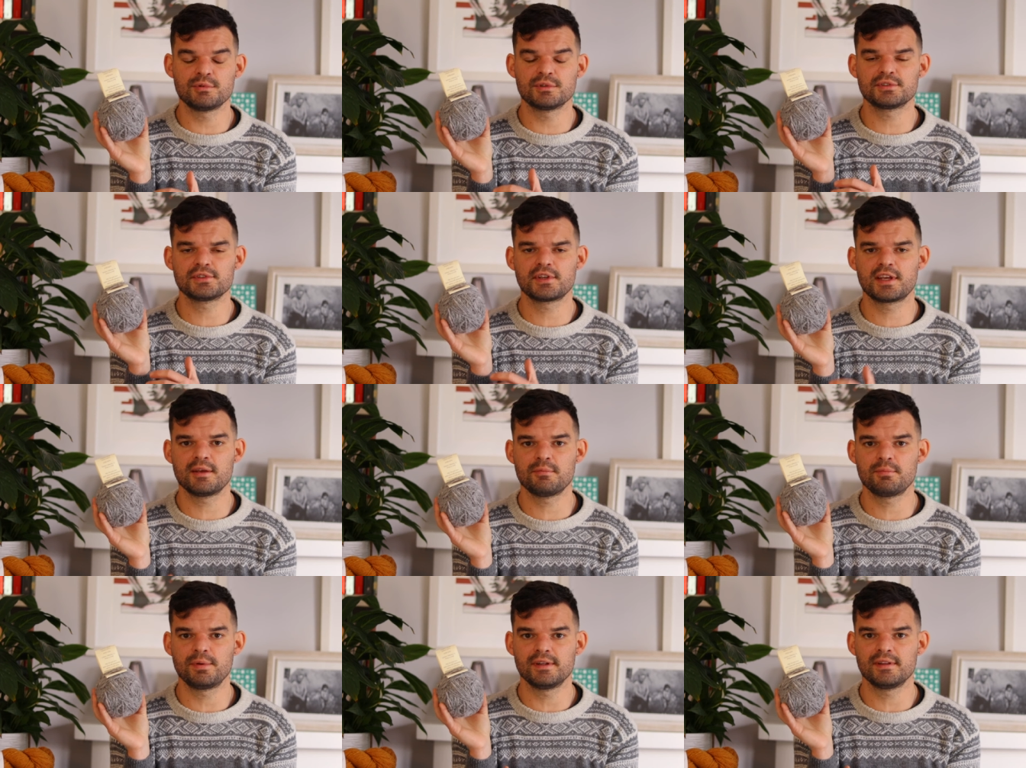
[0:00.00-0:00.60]
was
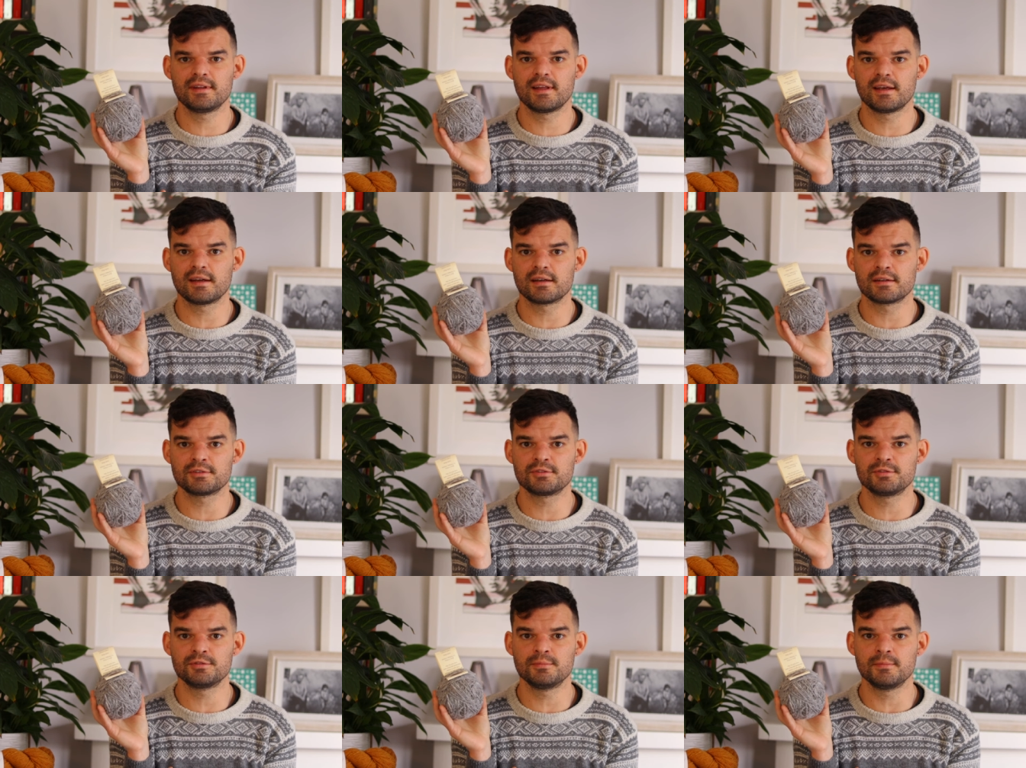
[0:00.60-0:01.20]
keeping
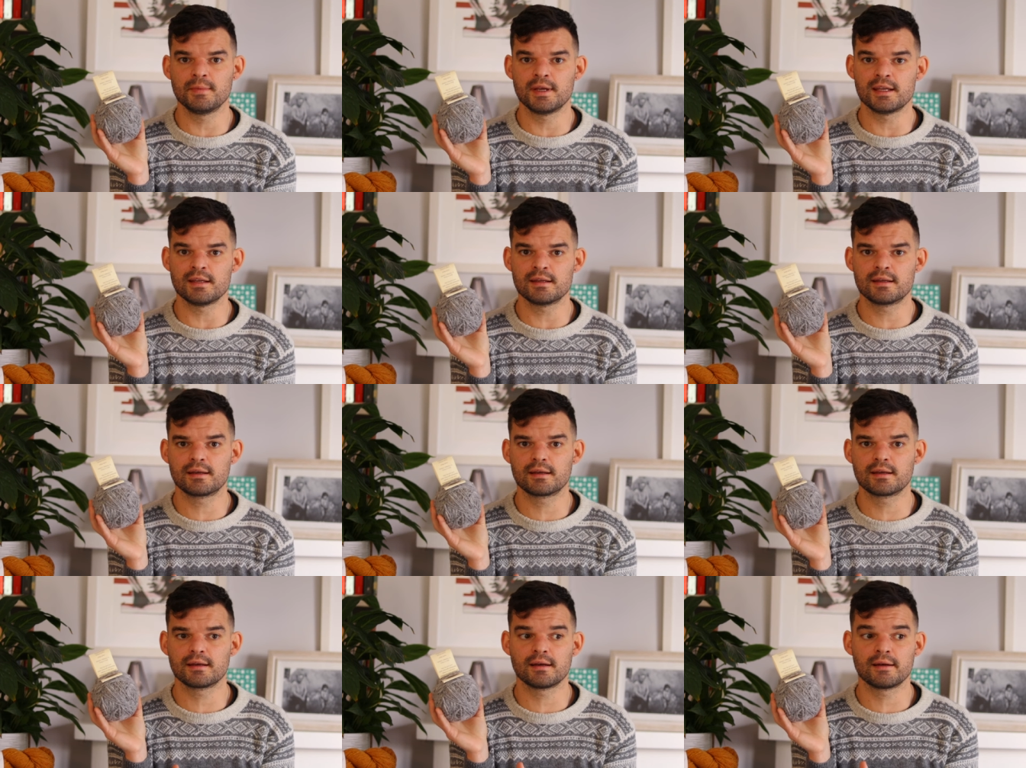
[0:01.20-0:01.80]
there to
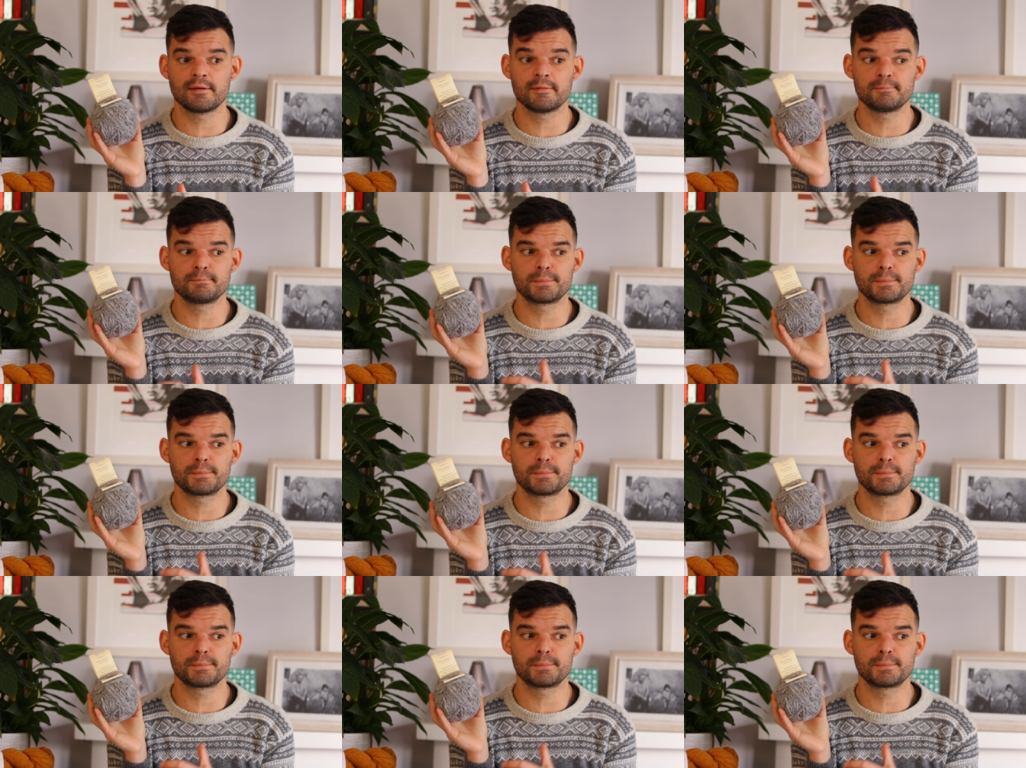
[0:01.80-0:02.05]
make uh,